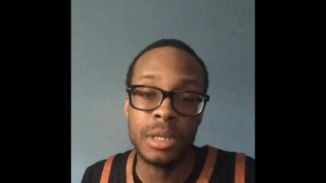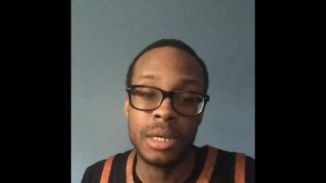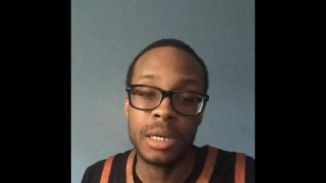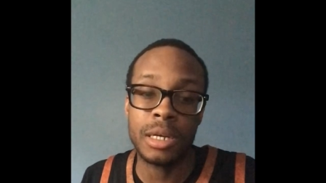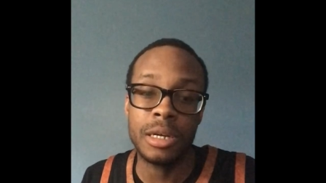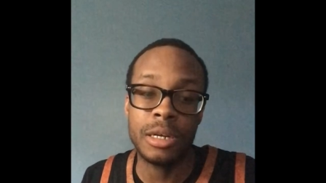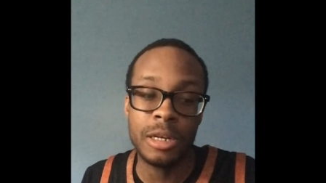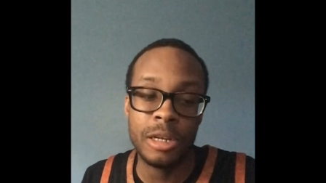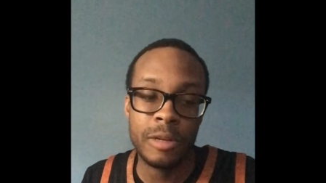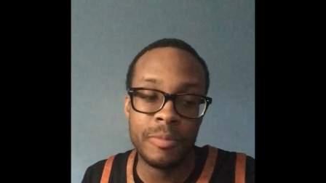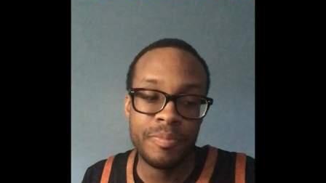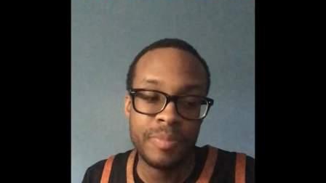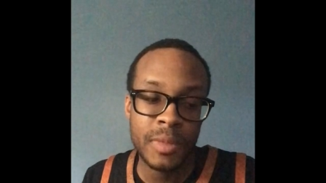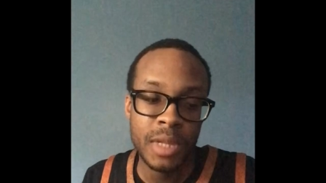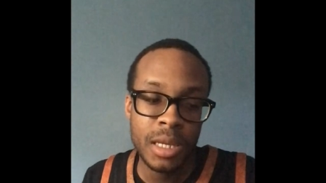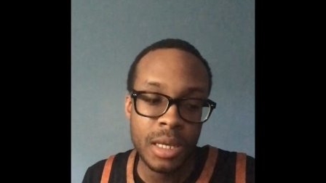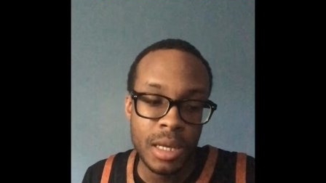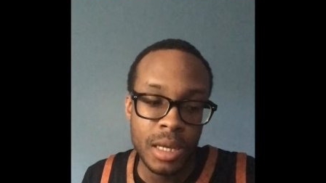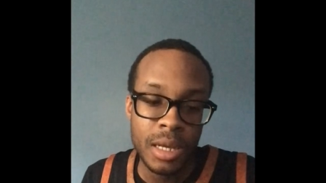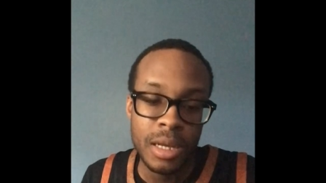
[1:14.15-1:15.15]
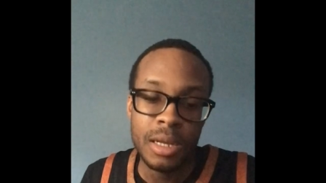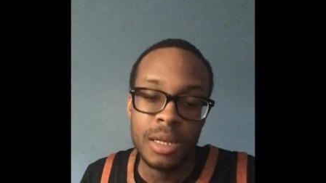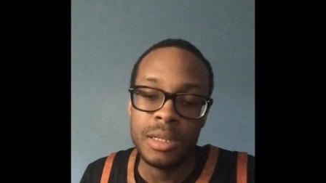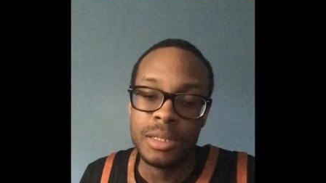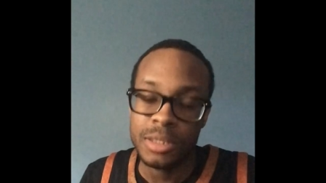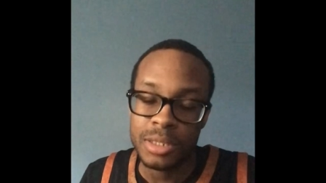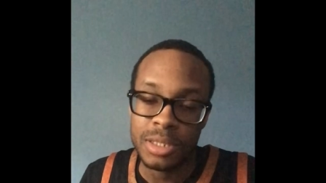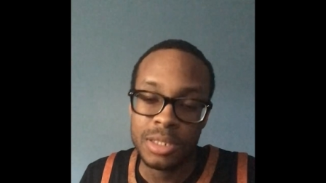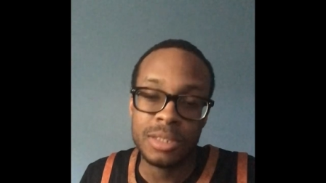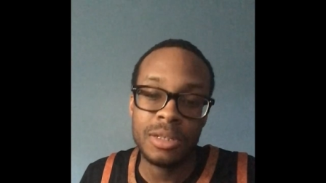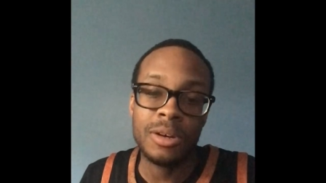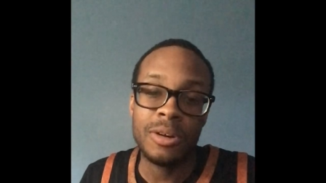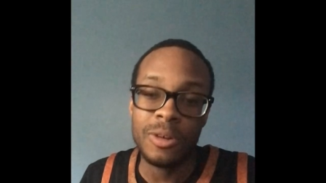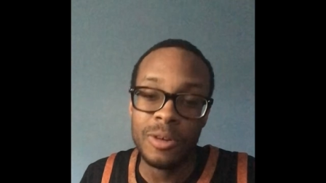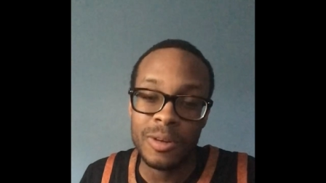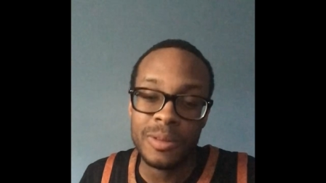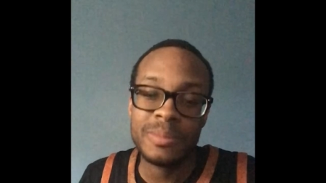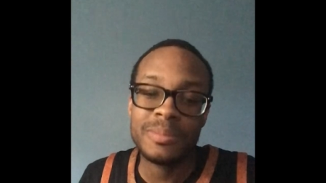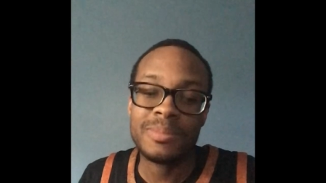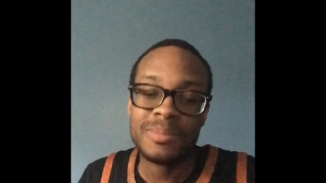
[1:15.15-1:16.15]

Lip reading: good, so